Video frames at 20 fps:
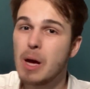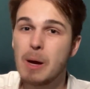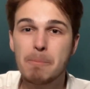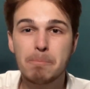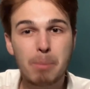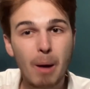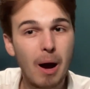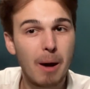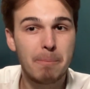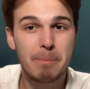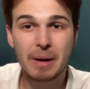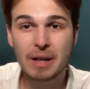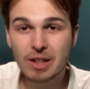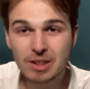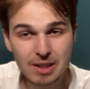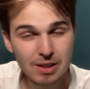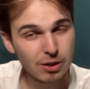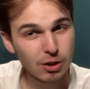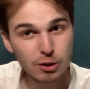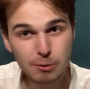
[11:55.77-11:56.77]
But because
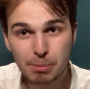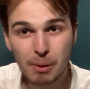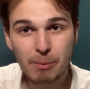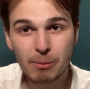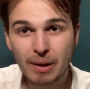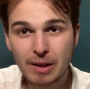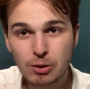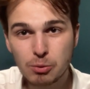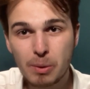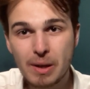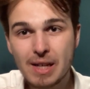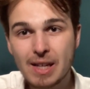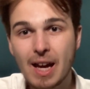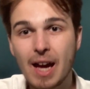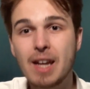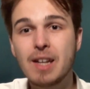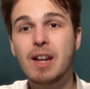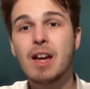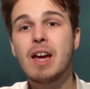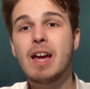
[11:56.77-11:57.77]
it's a sprint race
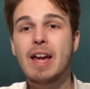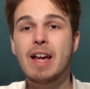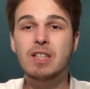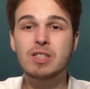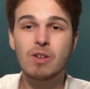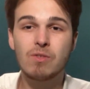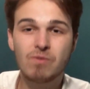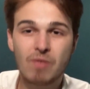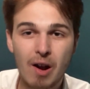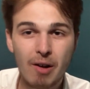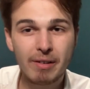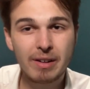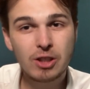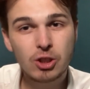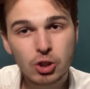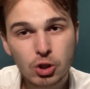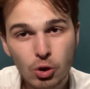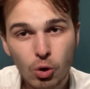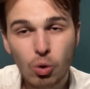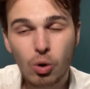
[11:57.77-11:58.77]
weekend, it's a very
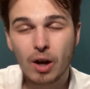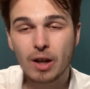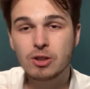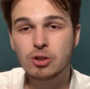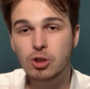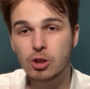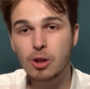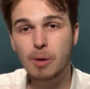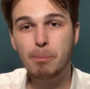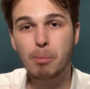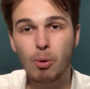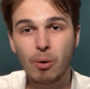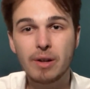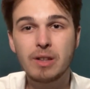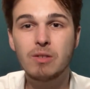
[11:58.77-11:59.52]
short and to the point